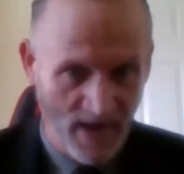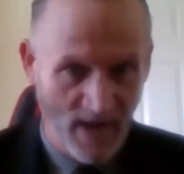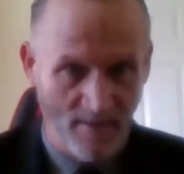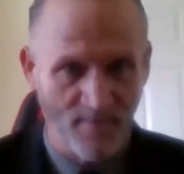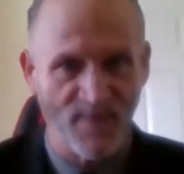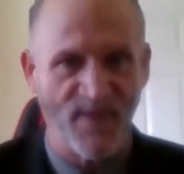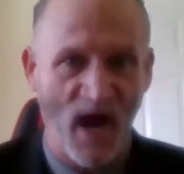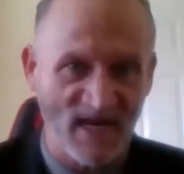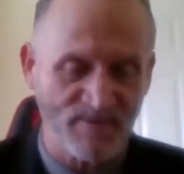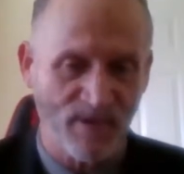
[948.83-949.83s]

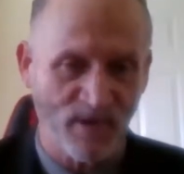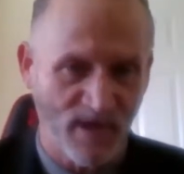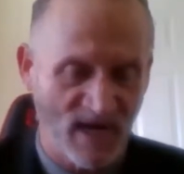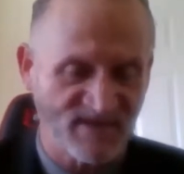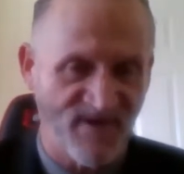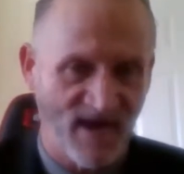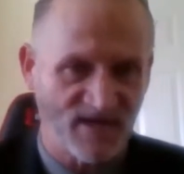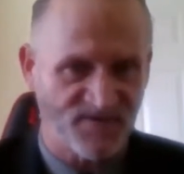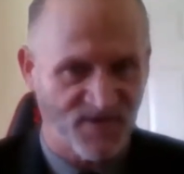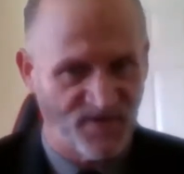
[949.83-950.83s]
the hospital in Las
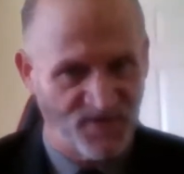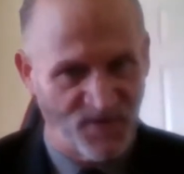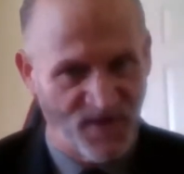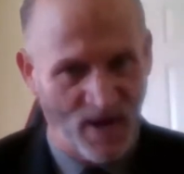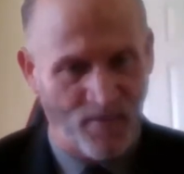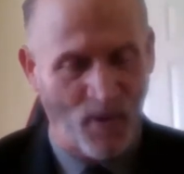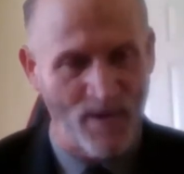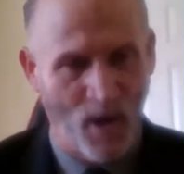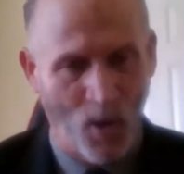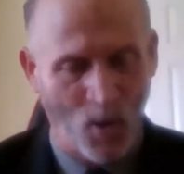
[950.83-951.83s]
Vegas to the
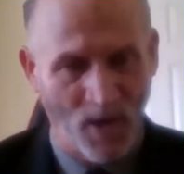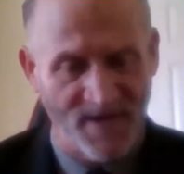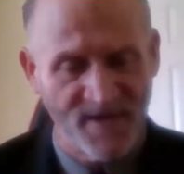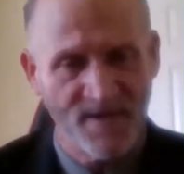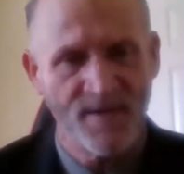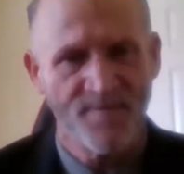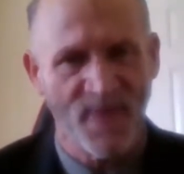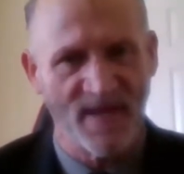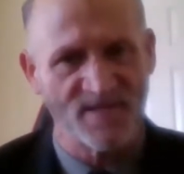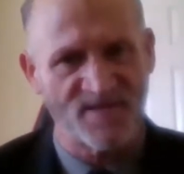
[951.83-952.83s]
airport in Oakland.
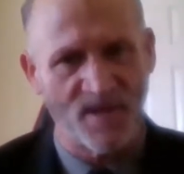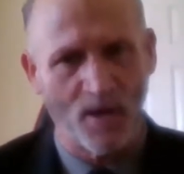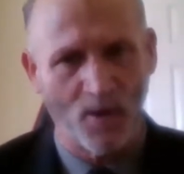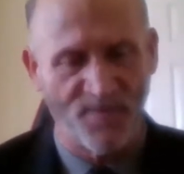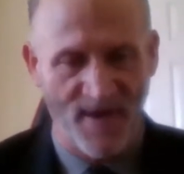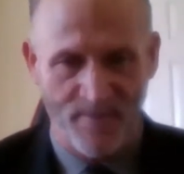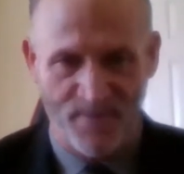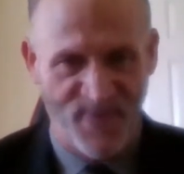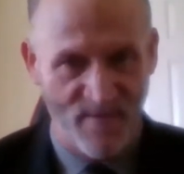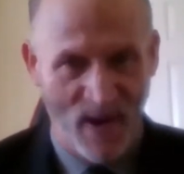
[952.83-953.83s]
And so
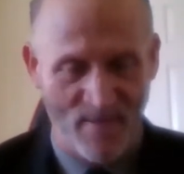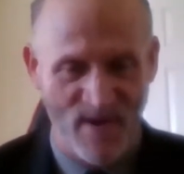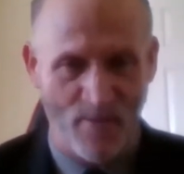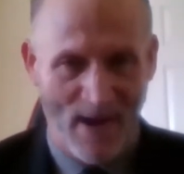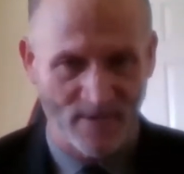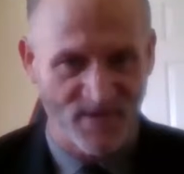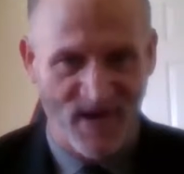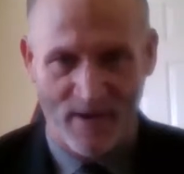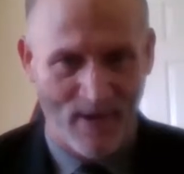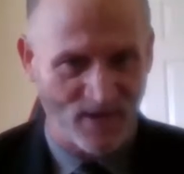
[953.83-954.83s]
they bought me
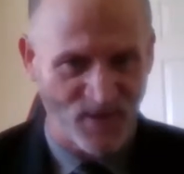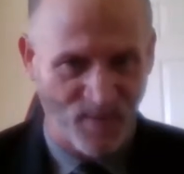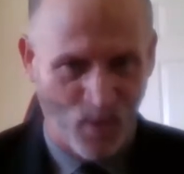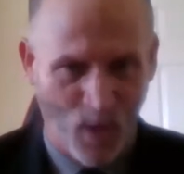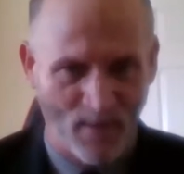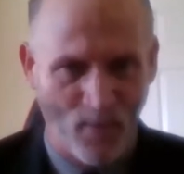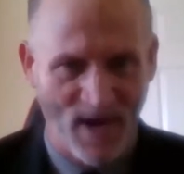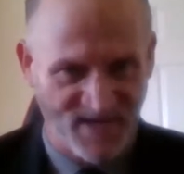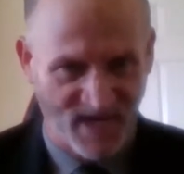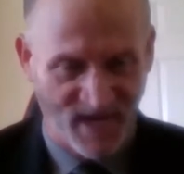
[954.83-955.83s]
not a round trip,
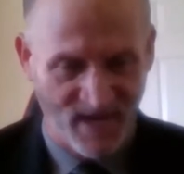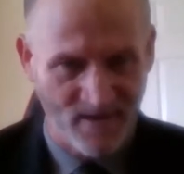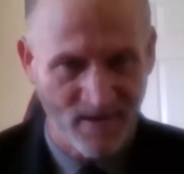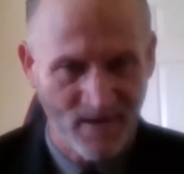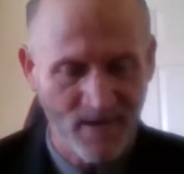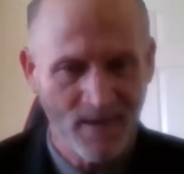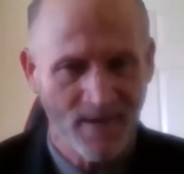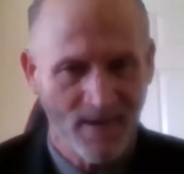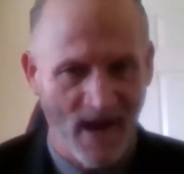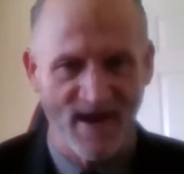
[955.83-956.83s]
one-way ticket.
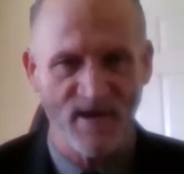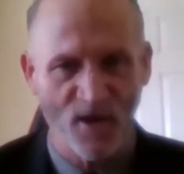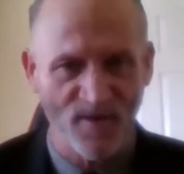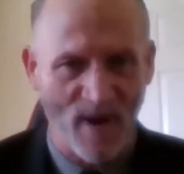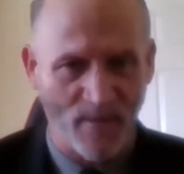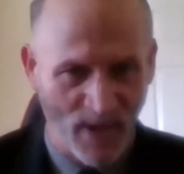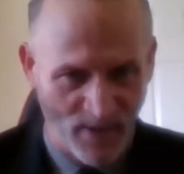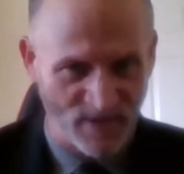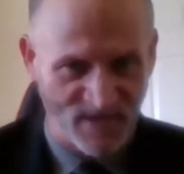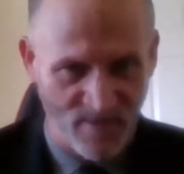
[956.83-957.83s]
I didn't know that my
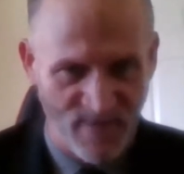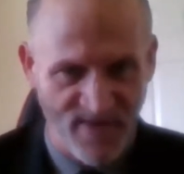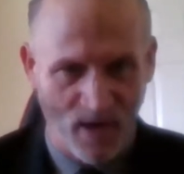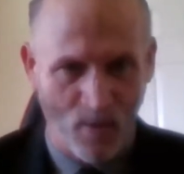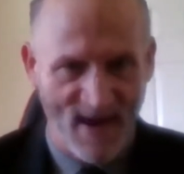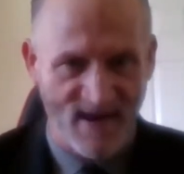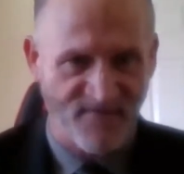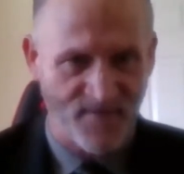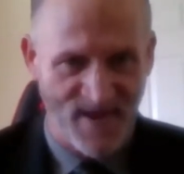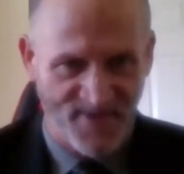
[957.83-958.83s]
brother was going to be there
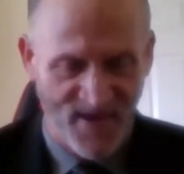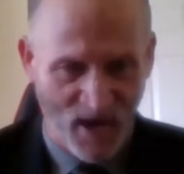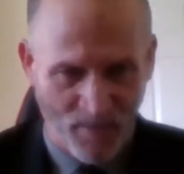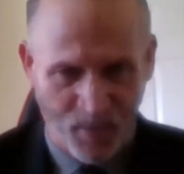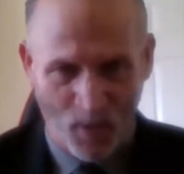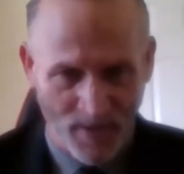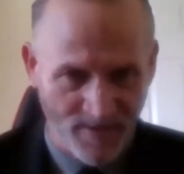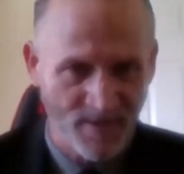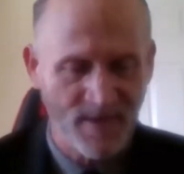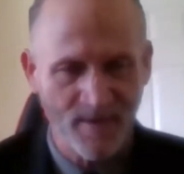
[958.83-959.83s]
waiting for me at the
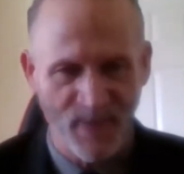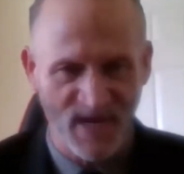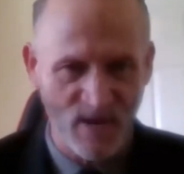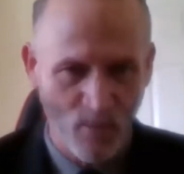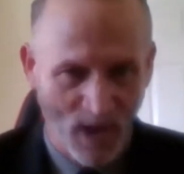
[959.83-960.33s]
airport, but